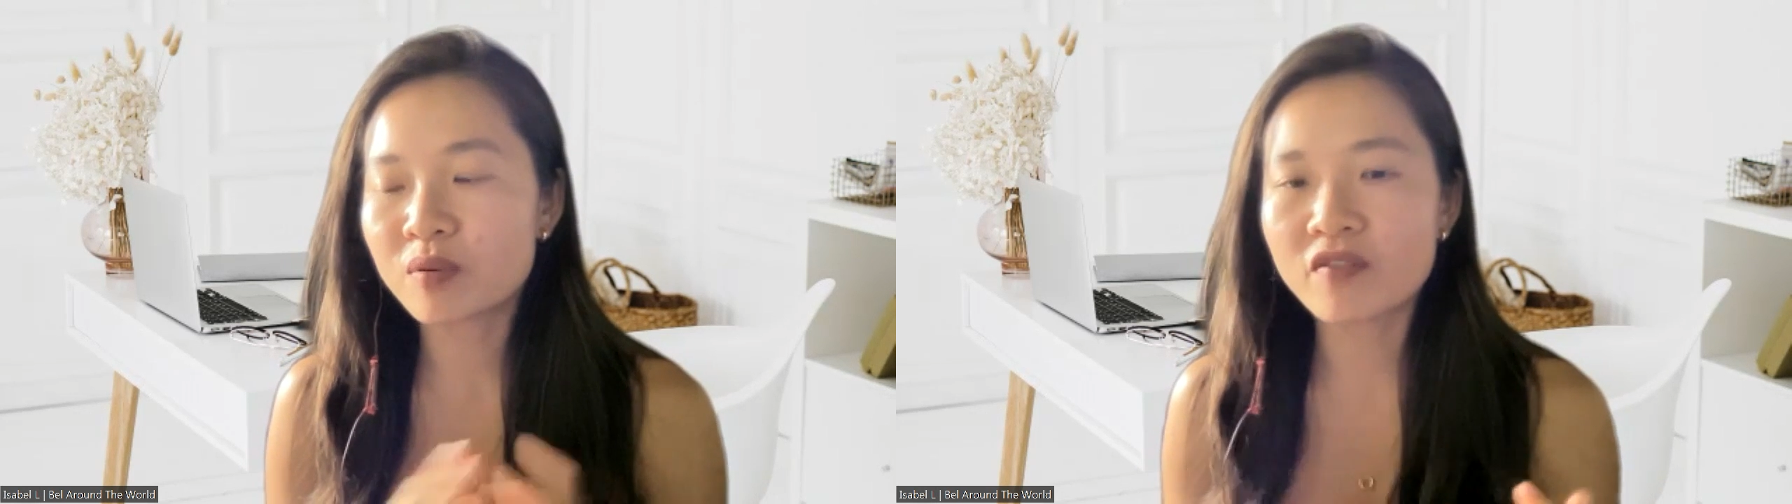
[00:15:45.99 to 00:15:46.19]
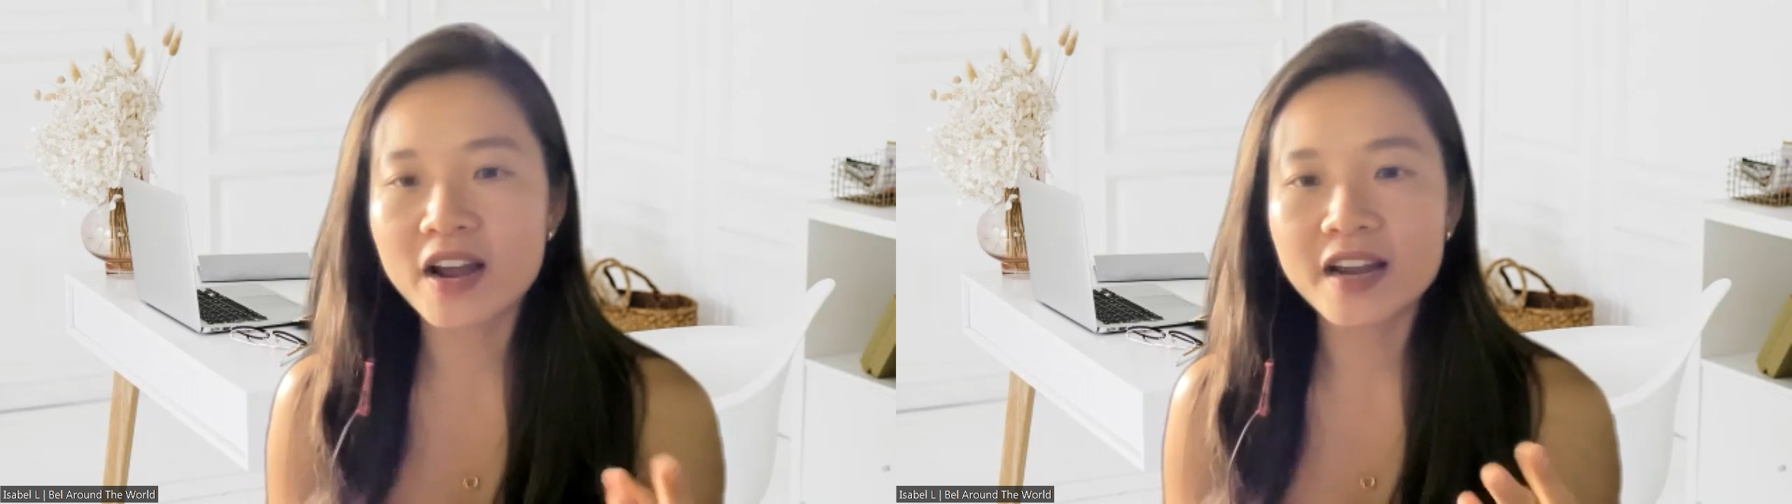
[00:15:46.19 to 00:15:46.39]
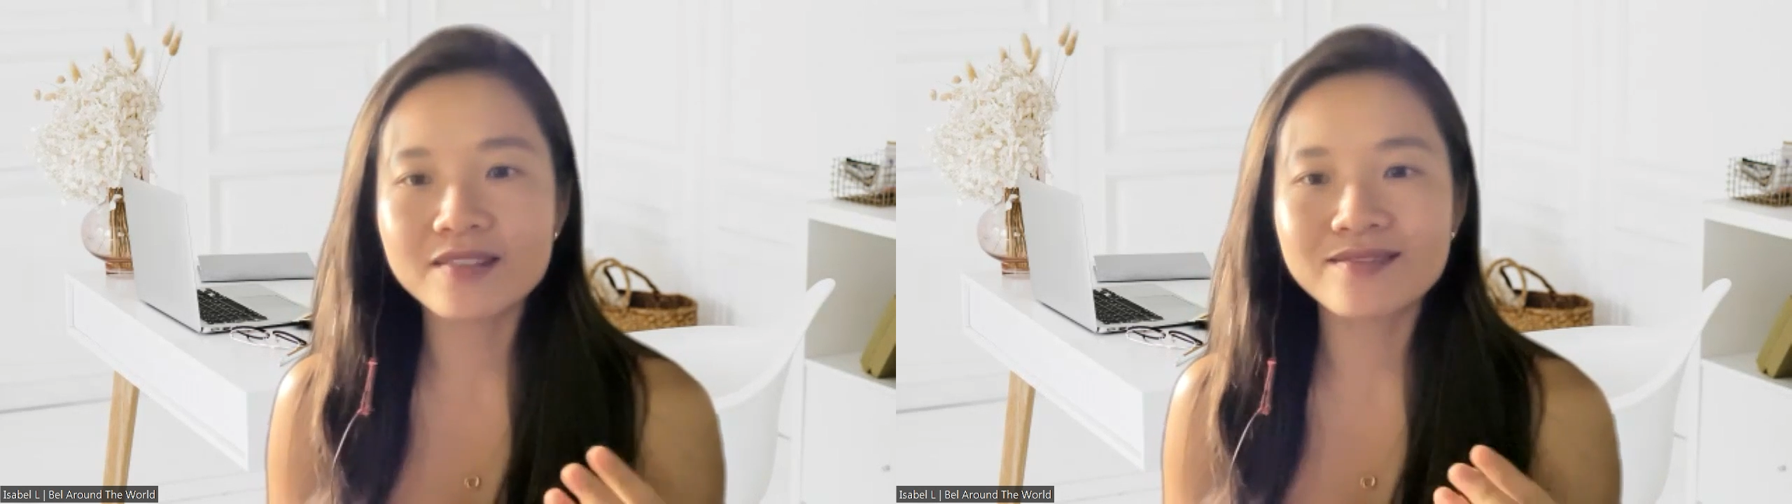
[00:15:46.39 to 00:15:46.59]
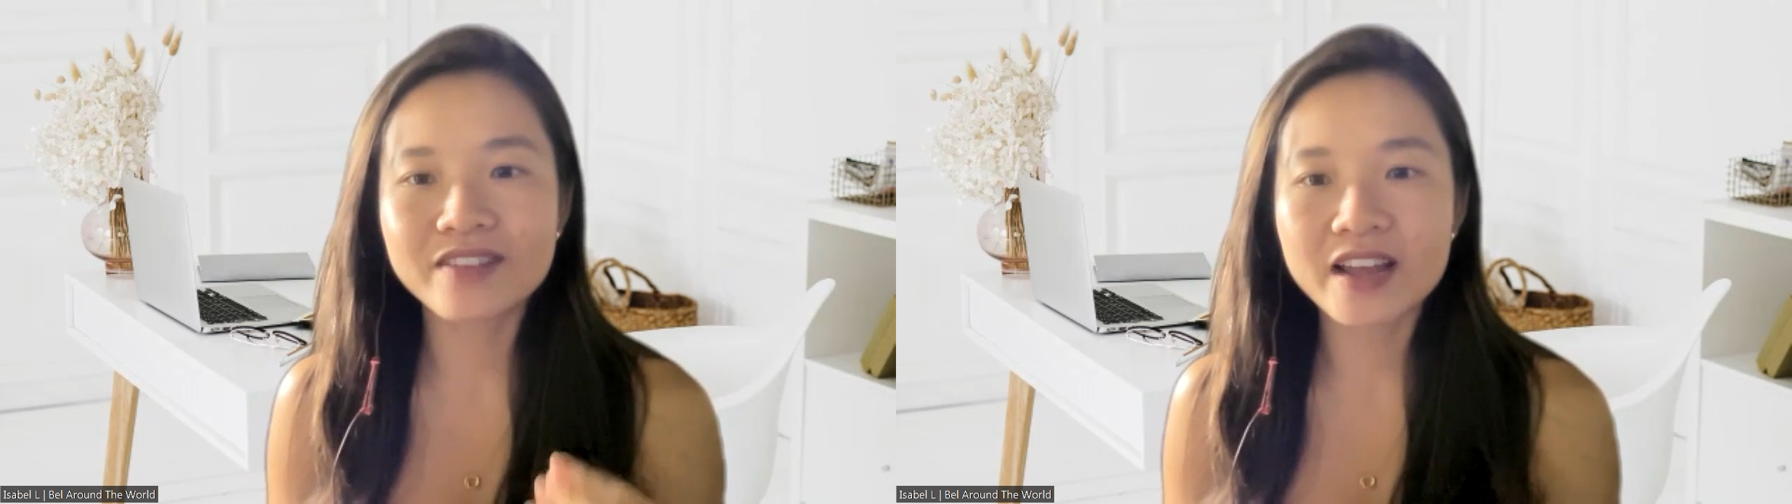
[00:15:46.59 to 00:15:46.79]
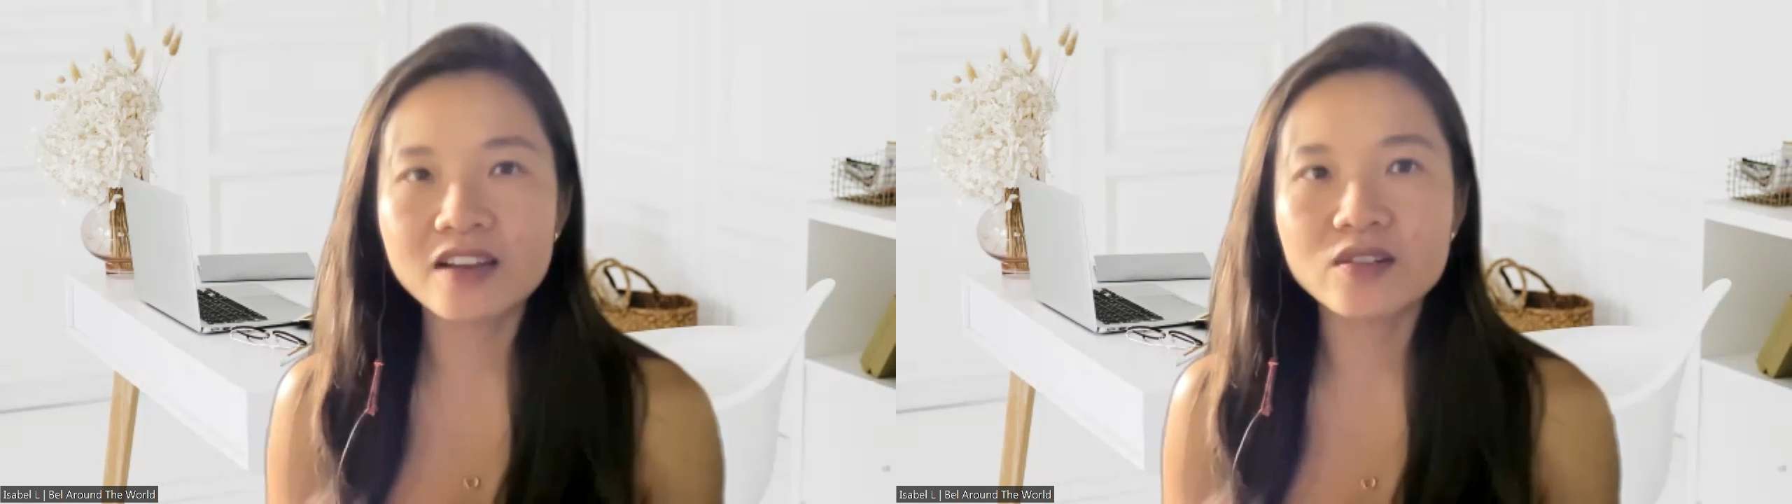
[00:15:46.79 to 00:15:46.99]
provide
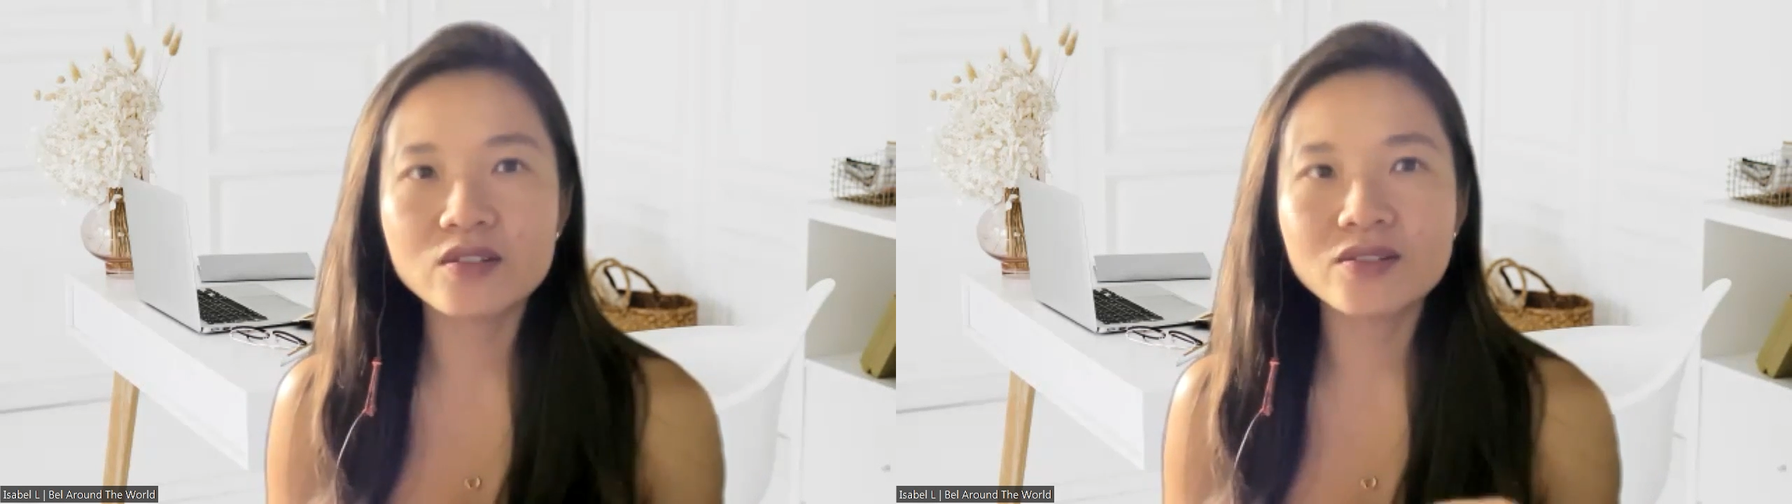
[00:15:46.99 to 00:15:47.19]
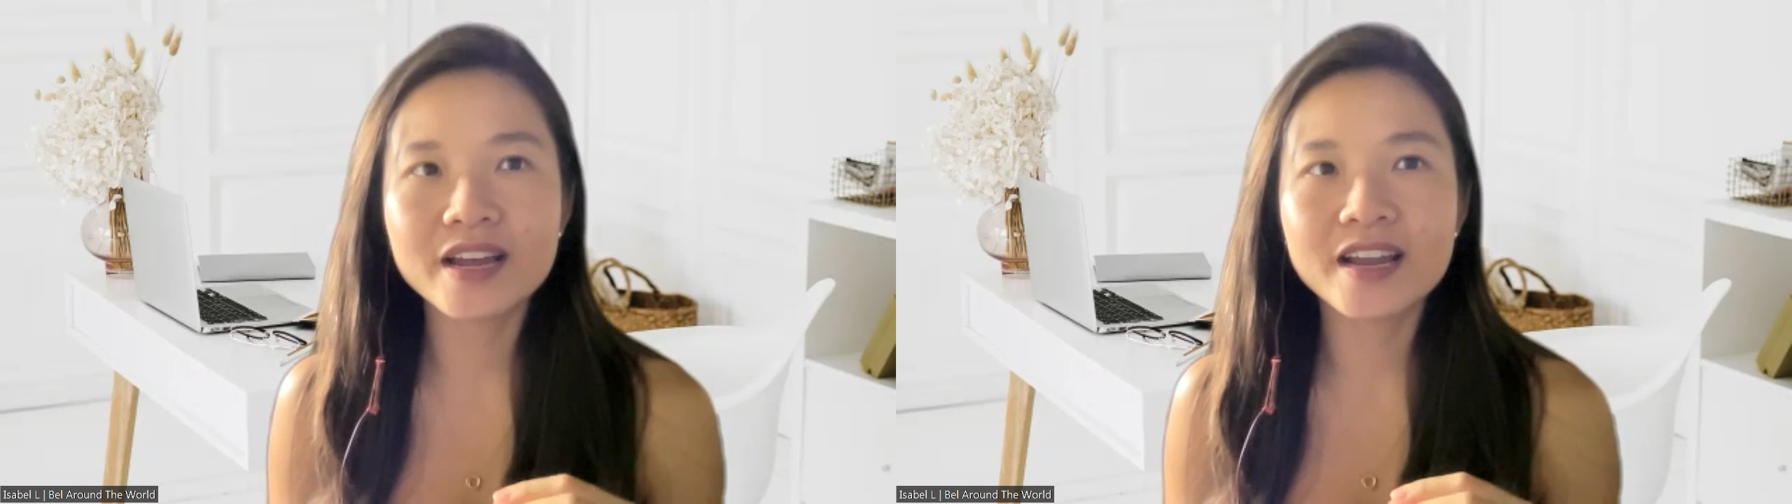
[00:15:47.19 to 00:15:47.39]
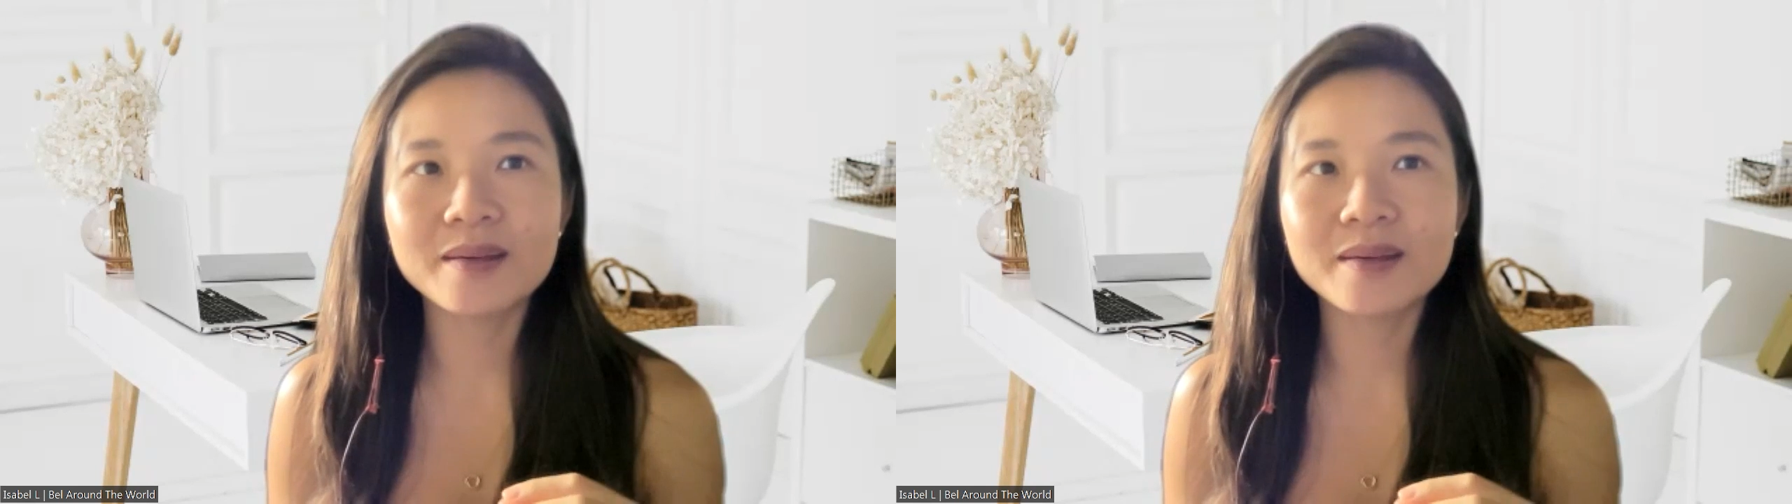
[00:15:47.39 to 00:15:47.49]
value,